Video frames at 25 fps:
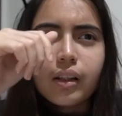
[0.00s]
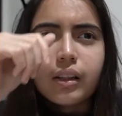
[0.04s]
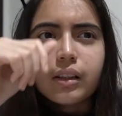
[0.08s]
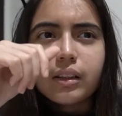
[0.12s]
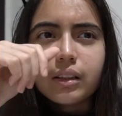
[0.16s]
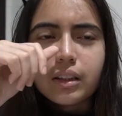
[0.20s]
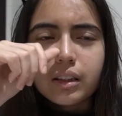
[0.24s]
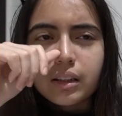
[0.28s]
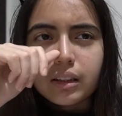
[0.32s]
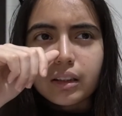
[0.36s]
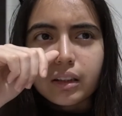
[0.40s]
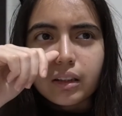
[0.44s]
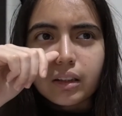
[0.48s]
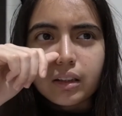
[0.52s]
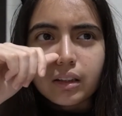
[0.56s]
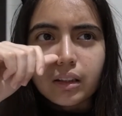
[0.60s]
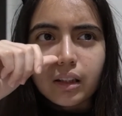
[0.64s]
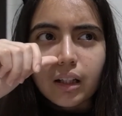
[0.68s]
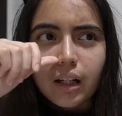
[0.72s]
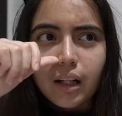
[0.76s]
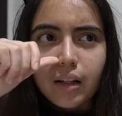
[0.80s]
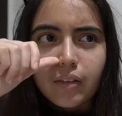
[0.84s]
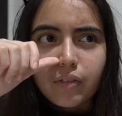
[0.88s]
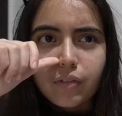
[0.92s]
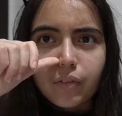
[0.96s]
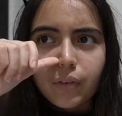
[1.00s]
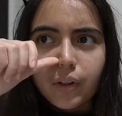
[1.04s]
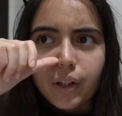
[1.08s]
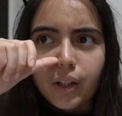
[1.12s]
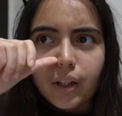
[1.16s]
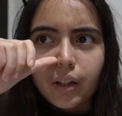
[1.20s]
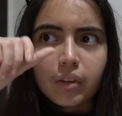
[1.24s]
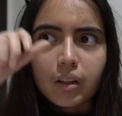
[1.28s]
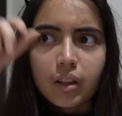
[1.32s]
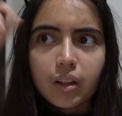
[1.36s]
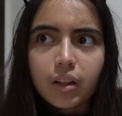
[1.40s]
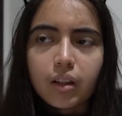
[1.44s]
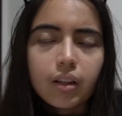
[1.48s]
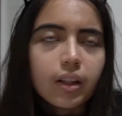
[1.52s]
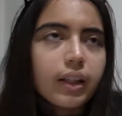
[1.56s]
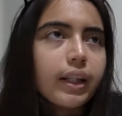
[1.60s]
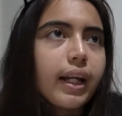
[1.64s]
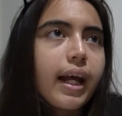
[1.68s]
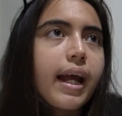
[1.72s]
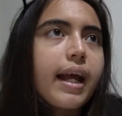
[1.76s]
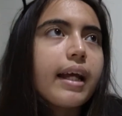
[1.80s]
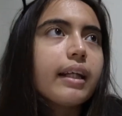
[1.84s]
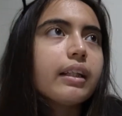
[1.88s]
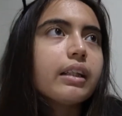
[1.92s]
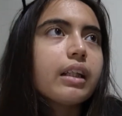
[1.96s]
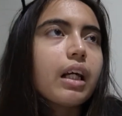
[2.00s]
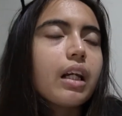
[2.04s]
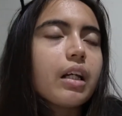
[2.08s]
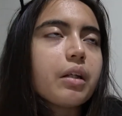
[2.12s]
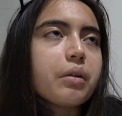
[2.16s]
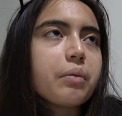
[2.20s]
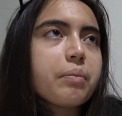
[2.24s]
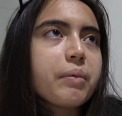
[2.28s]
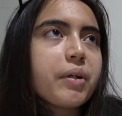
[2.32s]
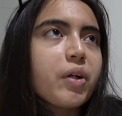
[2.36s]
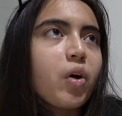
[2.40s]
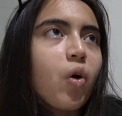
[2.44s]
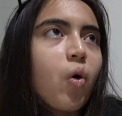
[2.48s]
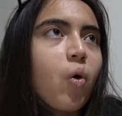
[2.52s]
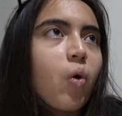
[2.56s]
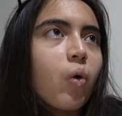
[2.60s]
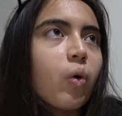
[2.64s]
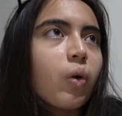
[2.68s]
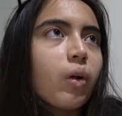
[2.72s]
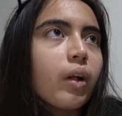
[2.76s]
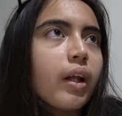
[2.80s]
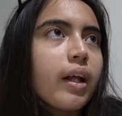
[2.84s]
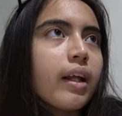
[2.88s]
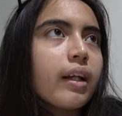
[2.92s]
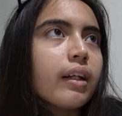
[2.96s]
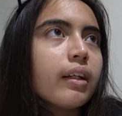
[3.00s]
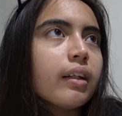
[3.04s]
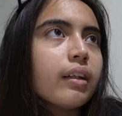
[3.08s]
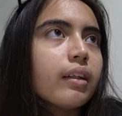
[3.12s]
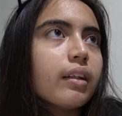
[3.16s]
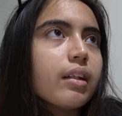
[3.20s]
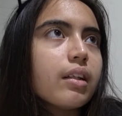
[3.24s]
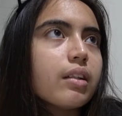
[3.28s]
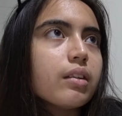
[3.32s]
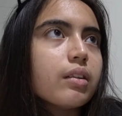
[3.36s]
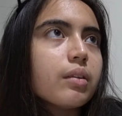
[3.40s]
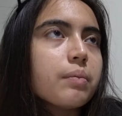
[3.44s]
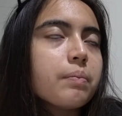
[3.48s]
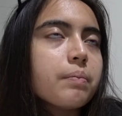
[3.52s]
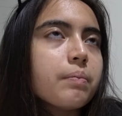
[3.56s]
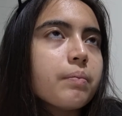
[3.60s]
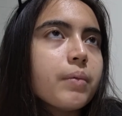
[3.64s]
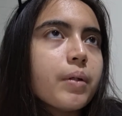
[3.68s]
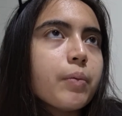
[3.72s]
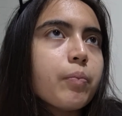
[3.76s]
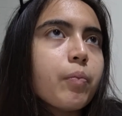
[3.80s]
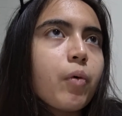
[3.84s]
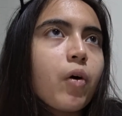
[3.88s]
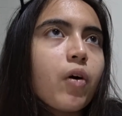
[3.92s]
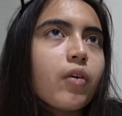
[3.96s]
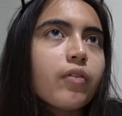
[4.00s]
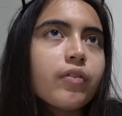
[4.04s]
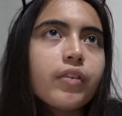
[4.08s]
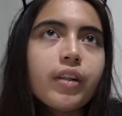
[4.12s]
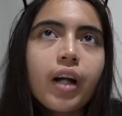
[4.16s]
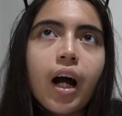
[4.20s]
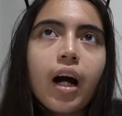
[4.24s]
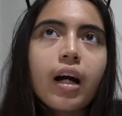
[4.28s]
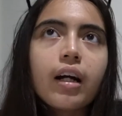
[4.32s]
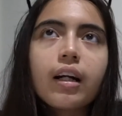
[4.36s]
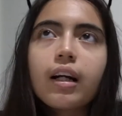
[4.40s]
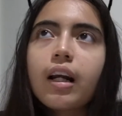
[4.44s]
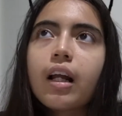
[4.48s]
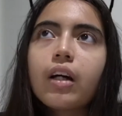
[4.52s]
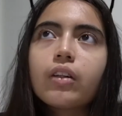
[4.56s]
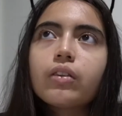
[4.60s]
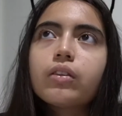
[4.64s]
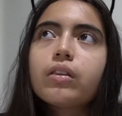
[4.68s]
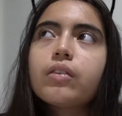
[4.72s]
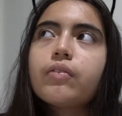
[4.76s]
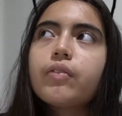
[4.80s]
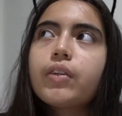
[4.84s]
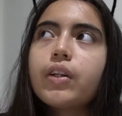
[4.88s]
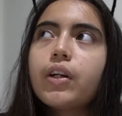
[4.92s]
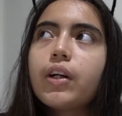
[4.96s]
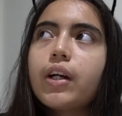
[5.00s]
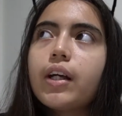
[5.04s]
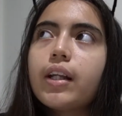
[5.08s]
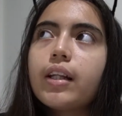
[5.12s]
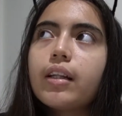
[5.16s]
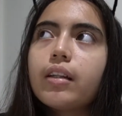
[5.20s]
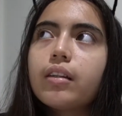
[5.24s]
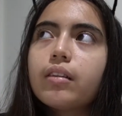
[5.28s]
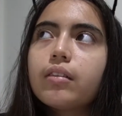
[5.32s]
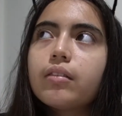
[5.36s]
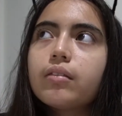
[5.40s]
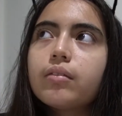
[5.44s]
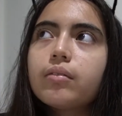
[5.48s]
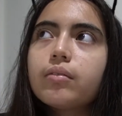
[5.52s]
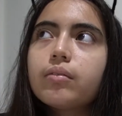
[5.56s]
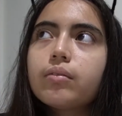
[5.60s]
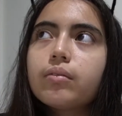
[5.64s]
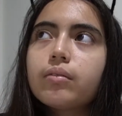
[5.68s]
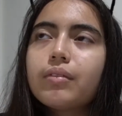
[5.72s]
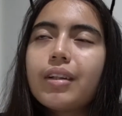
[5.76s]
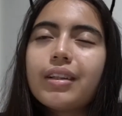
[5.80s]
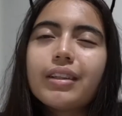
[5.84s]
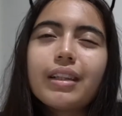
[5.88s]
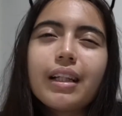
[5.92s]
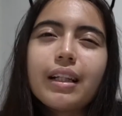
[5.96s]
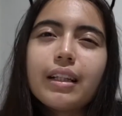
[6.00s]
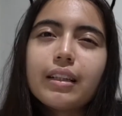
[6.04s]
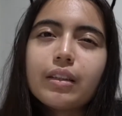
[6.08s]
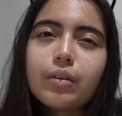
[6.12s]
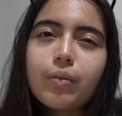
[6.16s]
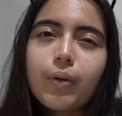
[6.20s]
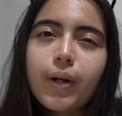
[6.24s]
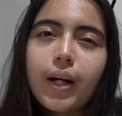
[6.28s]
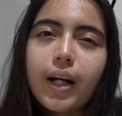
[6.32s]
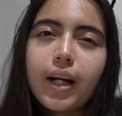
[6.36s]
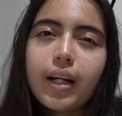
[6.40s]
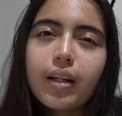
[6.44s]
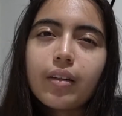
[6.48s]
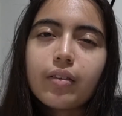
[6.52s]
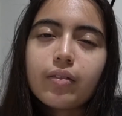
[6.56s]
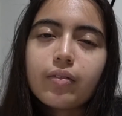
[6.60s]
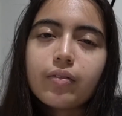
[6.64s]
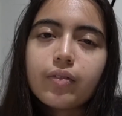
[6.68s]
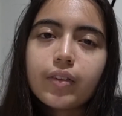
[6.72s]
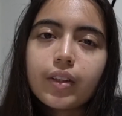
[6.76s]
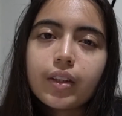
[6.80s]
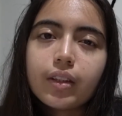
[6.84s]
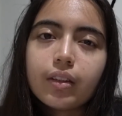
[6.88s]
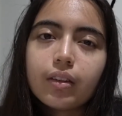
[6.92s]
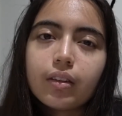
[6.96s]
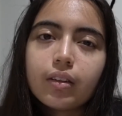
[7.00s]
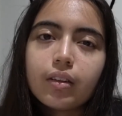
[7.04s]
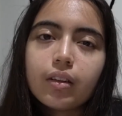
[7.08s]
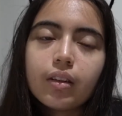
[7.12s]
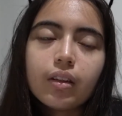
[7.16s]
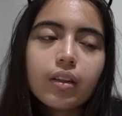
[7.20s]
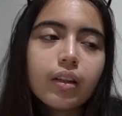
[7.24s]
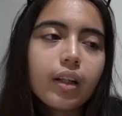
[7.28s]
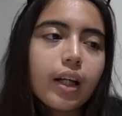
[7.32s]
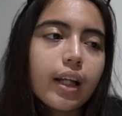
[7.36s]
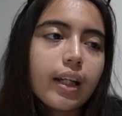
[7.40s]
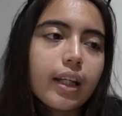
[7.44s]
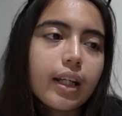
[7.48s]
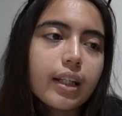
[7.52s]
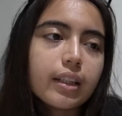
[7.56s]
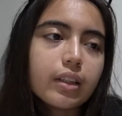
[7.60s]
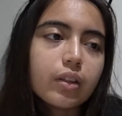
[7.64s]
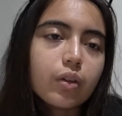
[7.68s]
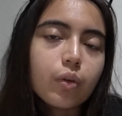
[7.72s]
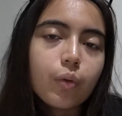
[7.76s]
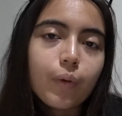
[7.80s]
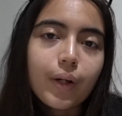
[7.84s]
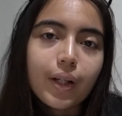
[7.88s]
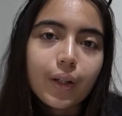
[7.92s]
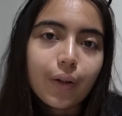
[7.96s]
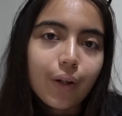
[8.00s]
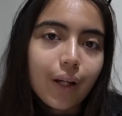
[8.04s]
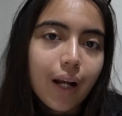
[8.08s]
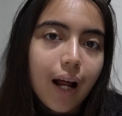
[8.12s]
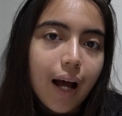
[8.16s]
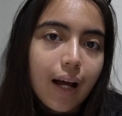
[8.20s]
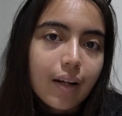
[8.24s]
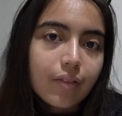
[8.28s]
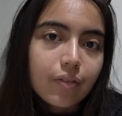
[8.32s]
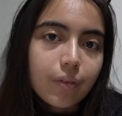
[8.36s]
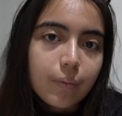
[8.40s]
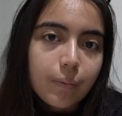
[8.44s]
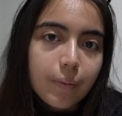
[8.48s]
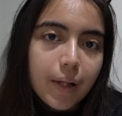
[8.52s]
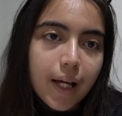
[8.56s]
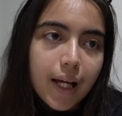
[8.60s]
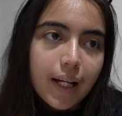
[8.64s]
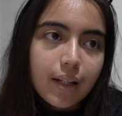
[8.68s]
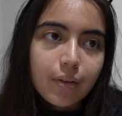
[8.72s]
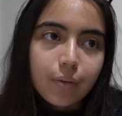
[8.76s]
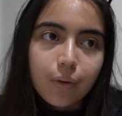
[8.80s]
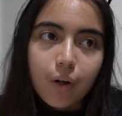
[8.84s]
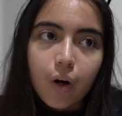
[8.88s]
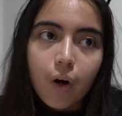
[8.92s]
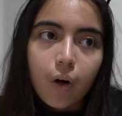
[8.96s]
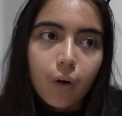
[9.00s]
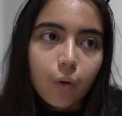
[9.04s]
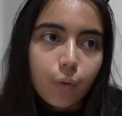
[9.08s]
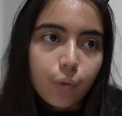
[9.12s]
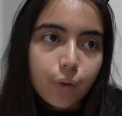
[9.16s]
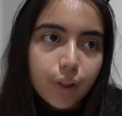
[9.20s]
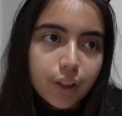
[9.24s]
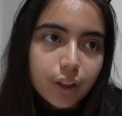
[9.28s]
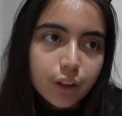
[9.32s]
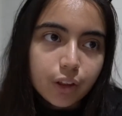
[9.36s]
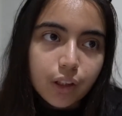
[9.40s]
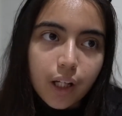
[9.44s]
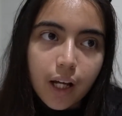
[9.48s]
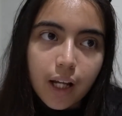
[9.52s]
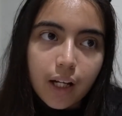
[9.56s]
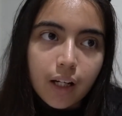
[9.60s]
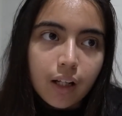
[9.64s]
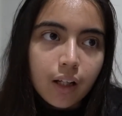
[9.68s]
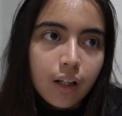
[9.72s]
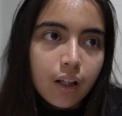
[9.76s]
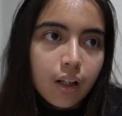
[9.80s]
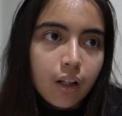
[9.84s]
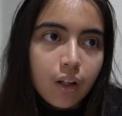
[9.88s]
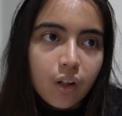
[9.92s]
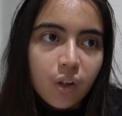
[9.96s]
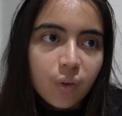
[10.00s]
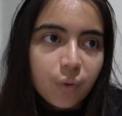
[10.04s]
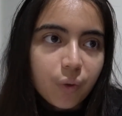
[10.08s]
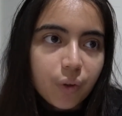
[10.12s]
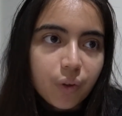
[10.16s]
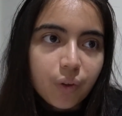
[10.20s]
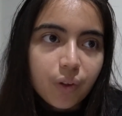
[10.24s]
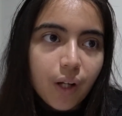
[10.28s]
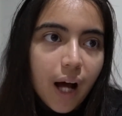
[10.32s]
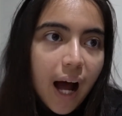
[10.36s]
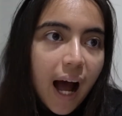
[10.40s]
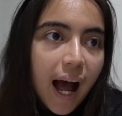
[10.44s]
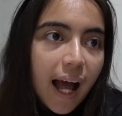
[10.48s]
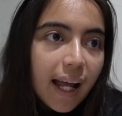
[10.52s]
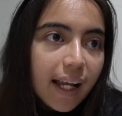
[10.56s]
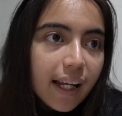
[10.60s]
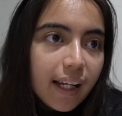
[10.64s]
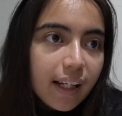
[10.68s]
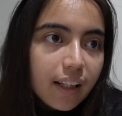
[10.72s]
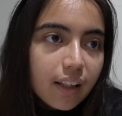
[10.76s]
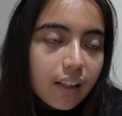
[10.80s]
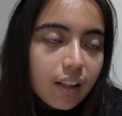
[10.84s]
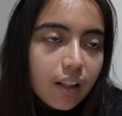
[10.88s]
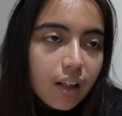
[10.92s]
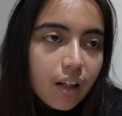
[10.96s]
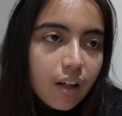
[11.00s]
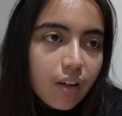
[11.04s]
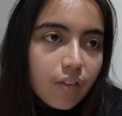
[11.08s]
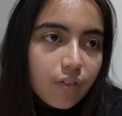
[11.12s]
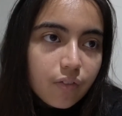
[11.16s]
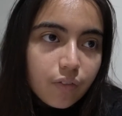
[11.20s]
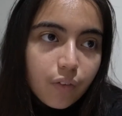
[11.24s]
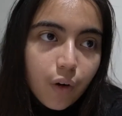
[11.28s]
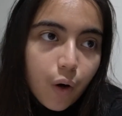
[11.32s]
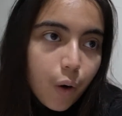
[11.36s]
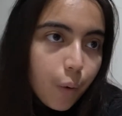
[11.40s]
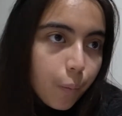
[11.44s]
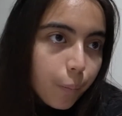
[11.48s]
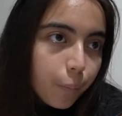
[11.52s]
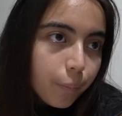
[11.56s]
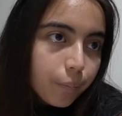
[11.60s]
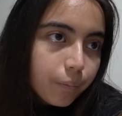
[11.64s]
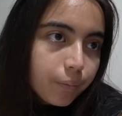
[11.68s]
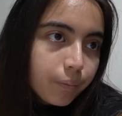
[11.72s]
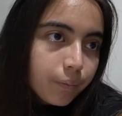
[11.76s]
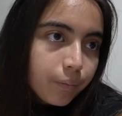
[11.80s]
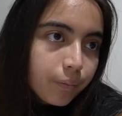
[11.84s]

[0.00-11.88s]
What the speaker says: seasons in life where the days are a little bit cold and there's a bit more of dark clouds over your head. That's at least what I feel. And there's no way you can hide from that. We all wish that we could hide from